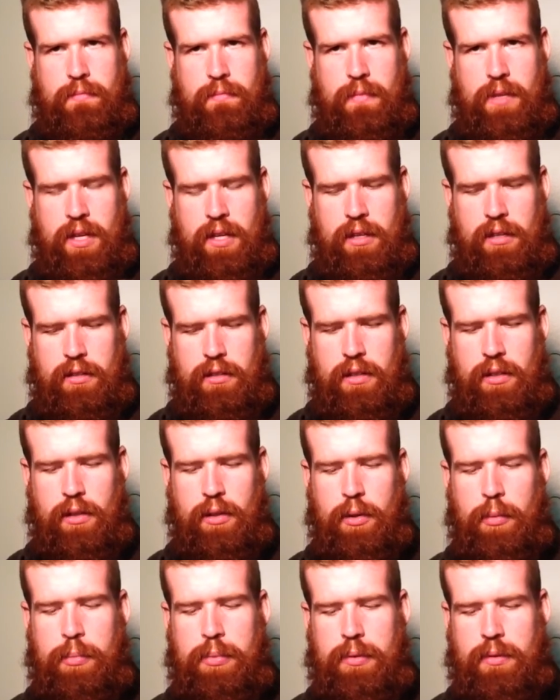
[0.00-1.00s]
a little
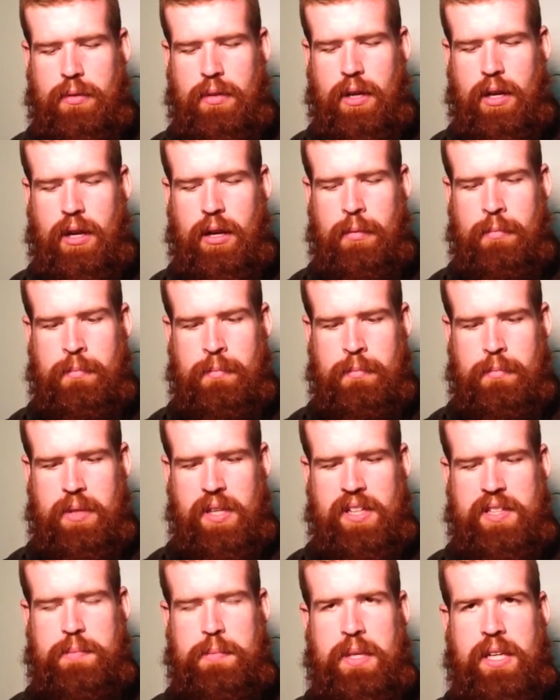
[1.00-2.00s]
loop,
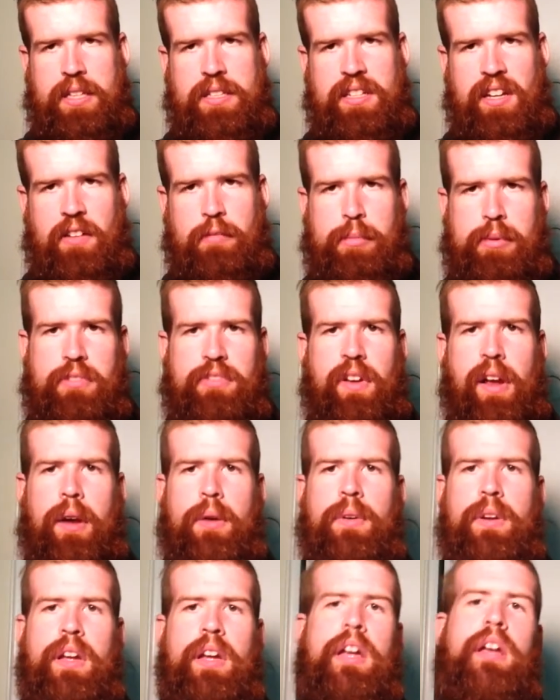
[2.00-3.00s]
because beads have been
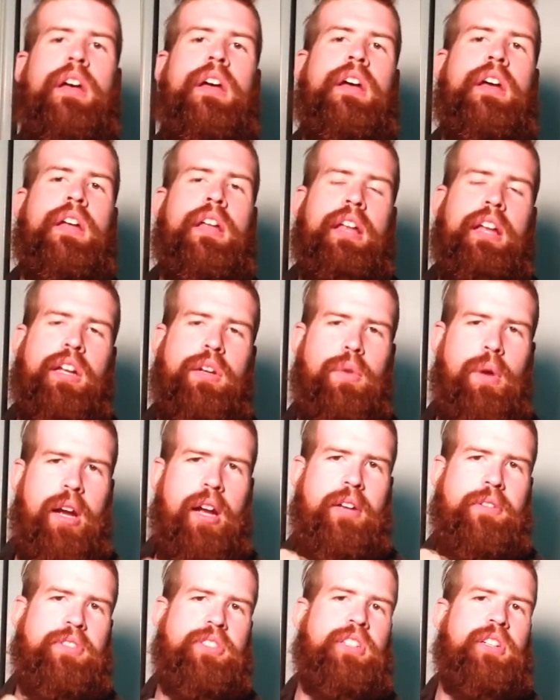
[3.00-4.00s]
found in
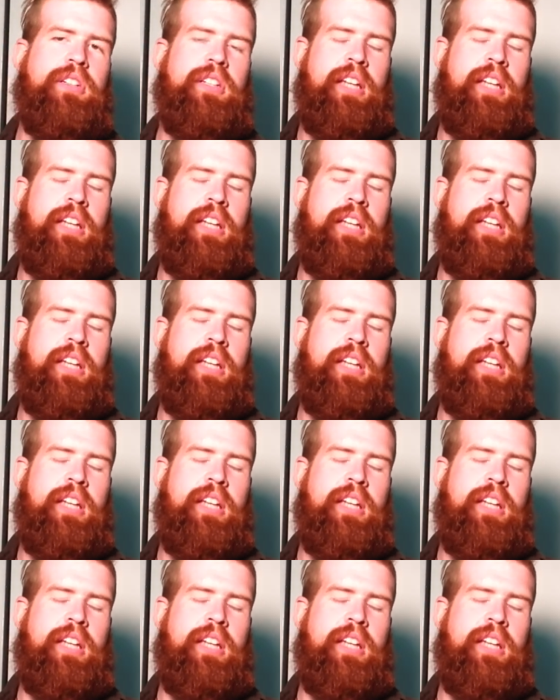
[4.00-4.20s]
graves near the